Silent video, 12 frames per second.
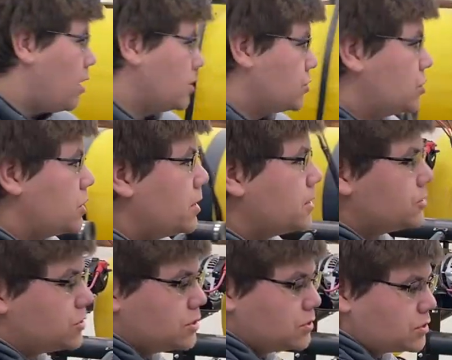our starter
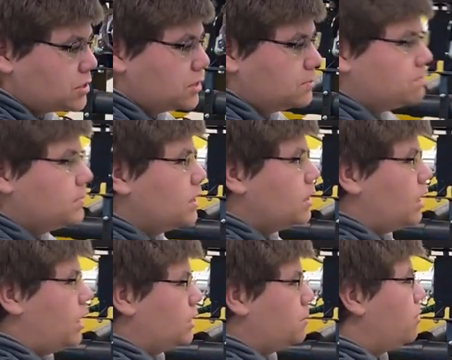system
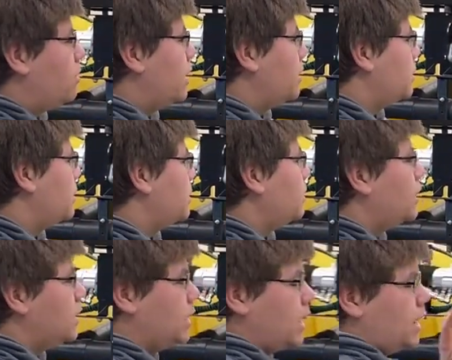on the planter,
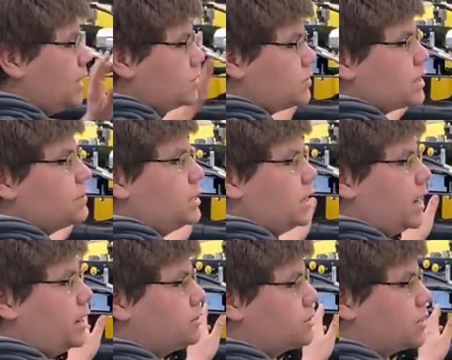the 8
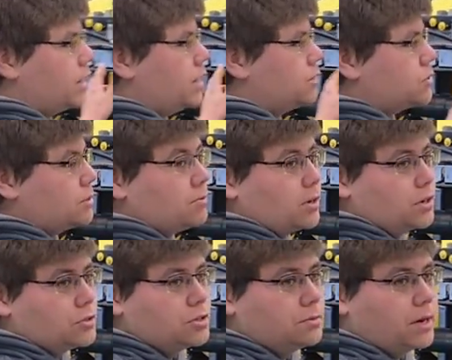70-gallon tanks are for our
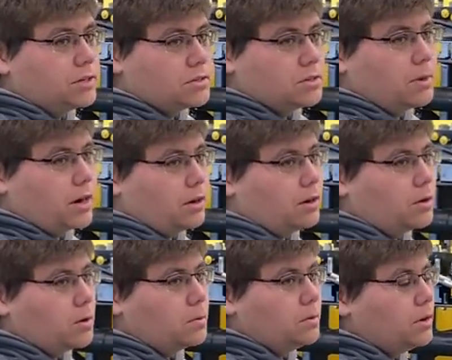
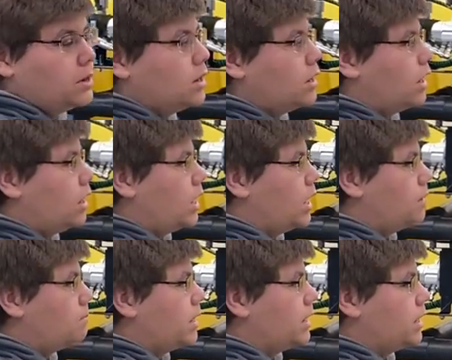2x2x0,
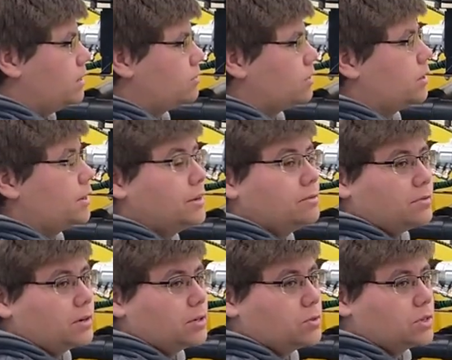and then for our
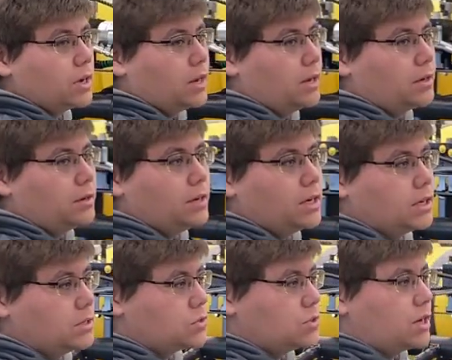in-furrow tank, it
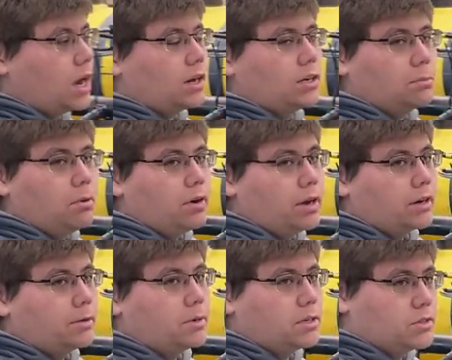is not on the
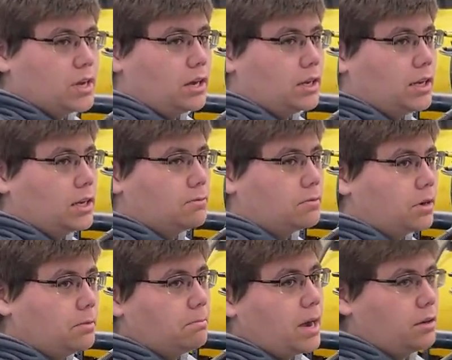planter, but it's on the
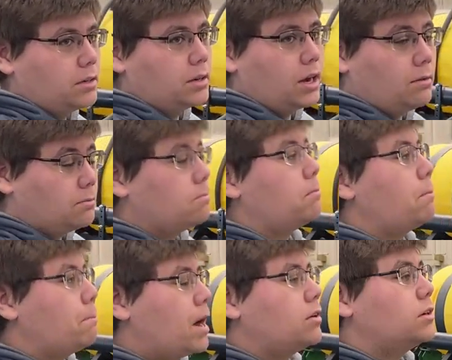front
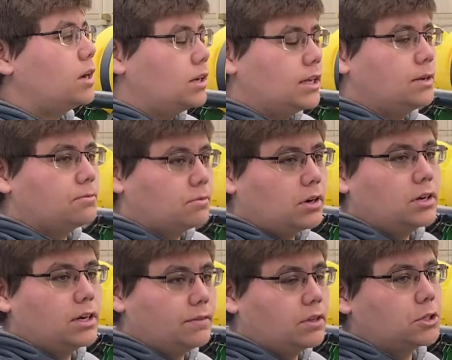mounted on the front
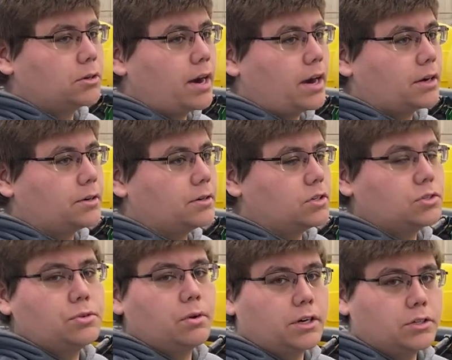of the tractor. It's a
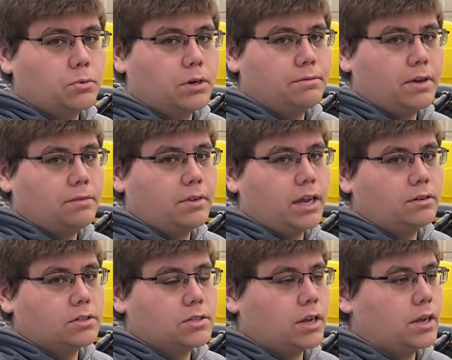
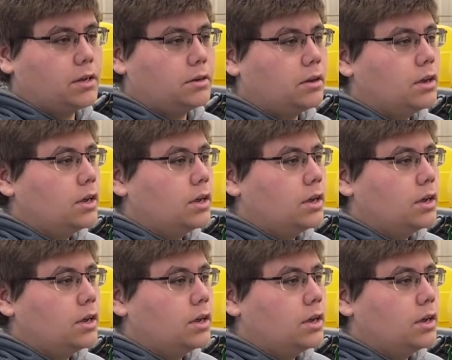225-gallon tank.